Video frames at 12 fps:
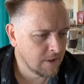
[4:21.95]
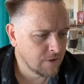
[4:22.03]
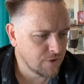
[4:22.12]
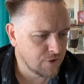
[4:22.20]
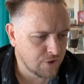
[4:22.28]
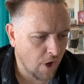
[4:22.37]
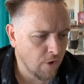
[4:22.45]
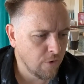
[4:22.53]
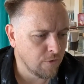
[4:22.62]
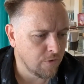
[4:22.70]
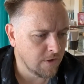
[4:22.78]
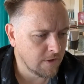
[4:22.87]

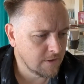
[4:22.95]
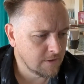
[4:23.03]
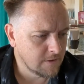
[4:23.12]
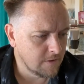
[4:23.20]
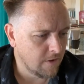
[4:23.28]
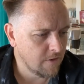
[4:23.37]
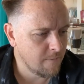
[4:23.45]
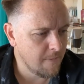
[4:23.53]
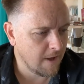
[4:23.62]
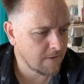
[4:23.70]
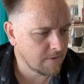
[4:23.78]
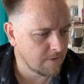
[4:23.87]
shown on the
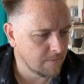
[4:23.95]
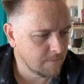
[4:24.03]
mountain.